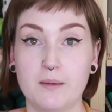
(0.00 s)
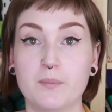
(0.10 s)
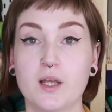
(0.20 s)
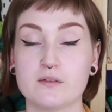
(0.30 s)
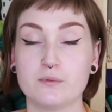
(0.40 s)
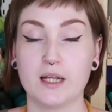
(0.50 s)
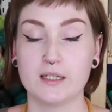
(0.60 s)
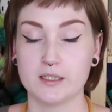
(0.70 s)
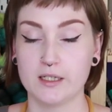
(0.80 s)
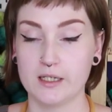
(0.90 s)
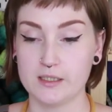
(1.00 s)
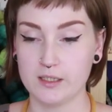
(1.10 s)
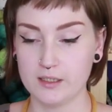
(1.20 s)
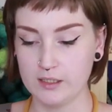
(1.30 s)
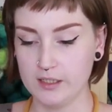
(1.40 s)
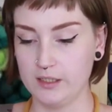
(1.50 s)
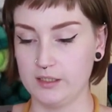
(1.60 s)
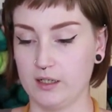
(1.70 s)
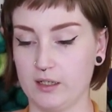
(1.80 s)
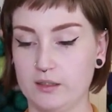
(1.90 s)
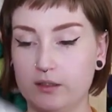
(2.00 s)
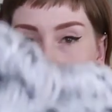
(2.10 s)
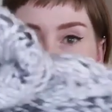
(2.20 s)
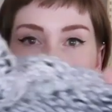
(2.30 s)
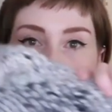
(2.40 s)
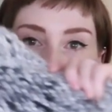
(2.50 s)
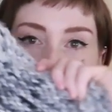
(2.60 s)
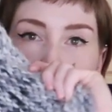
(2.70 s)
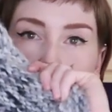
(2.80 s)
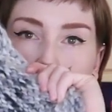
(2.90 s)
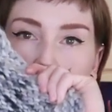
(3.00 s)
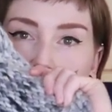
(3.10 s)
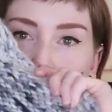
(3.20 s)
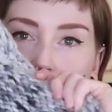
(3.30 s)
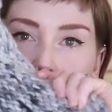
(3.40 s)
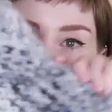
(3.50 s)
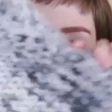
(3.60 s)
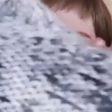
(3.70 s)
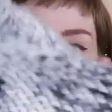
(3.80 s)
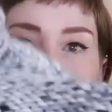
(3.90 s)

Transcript: like personal hand-dyed yarn, and that's